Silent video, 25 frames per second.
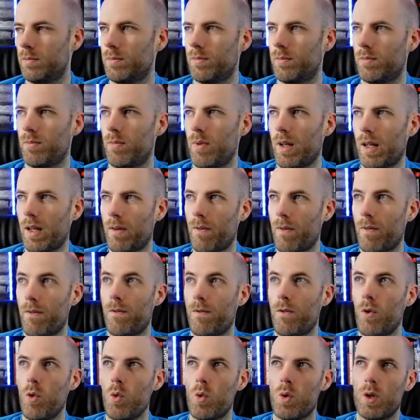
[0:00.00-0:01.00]
like
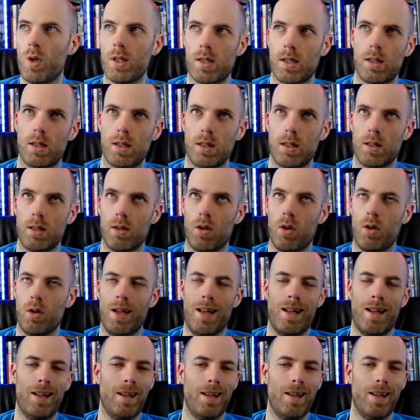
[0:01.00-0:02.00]
focus
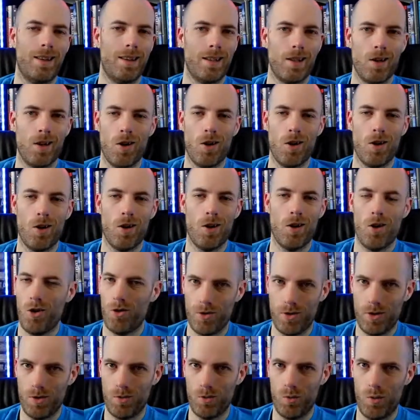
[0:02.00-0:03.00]
on anything other
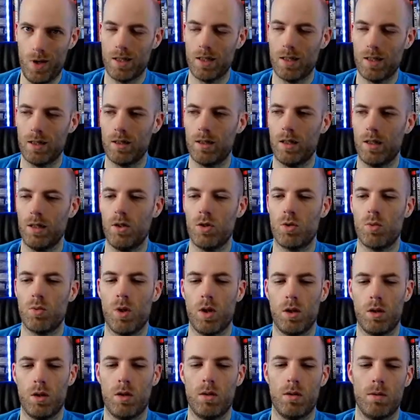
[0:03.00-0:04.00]
than weight. I just
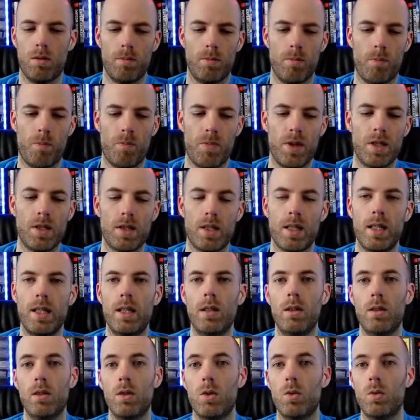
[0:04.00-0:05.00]
want the
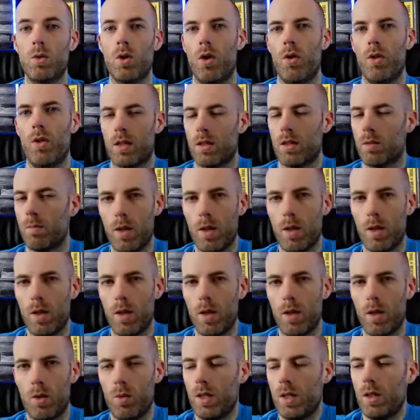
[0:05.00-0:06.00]
scale to go down. That's my
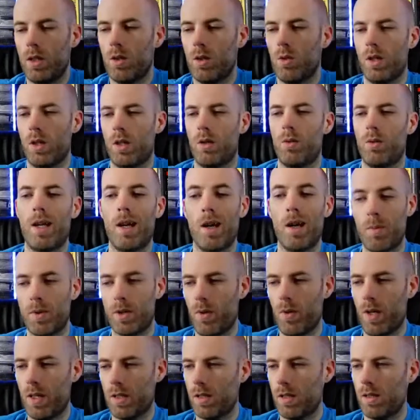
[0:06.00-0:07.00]
only goal. I don't care about
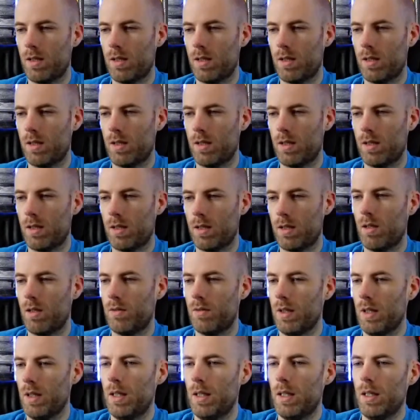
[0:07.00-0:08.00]
the rest of the stuff.
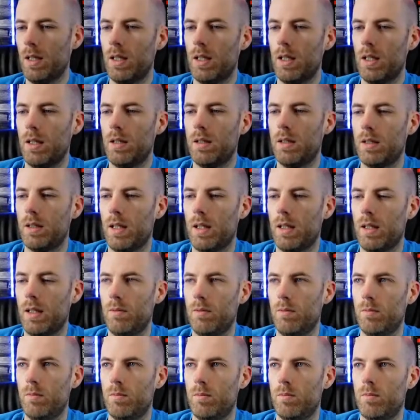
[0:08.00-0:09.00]

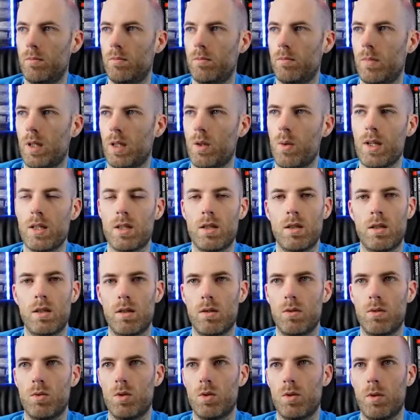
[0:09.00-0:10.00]
And my question to
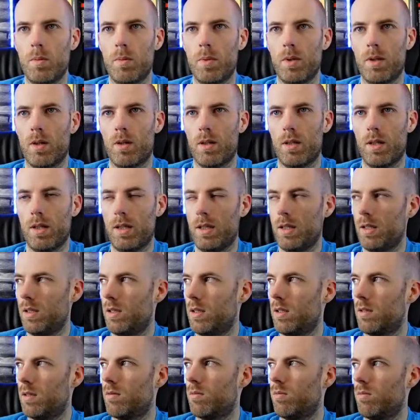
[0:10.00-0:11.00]
those people
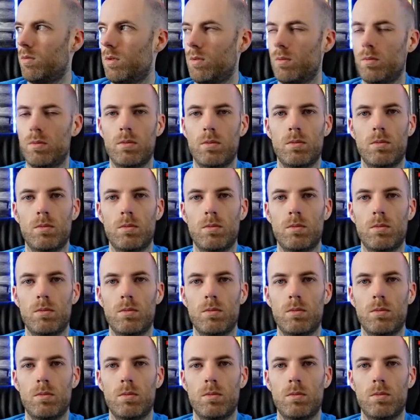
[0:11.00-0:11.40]
is, well,